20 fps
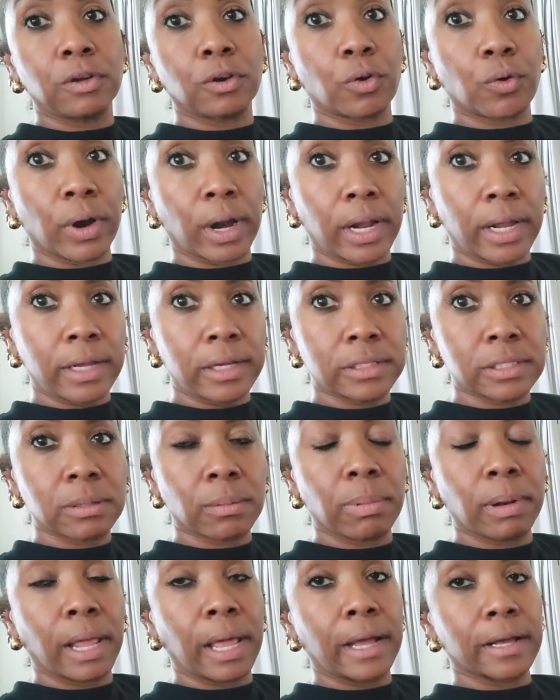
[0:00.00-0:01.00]
the grays,
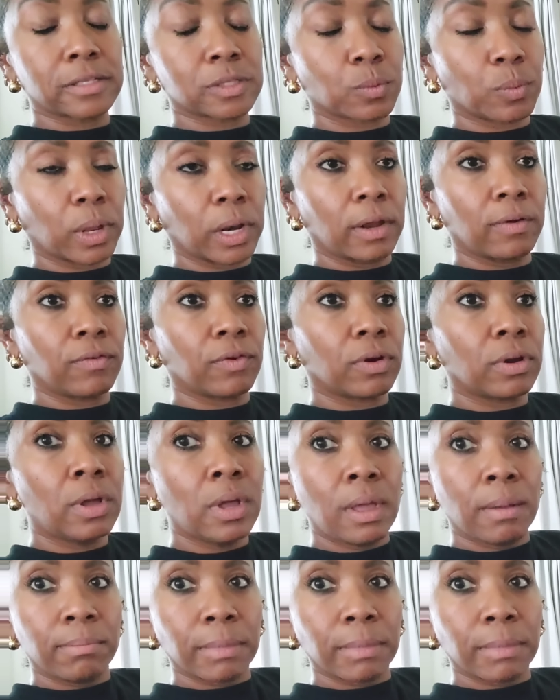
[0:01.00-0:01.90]
the blacks, whatever,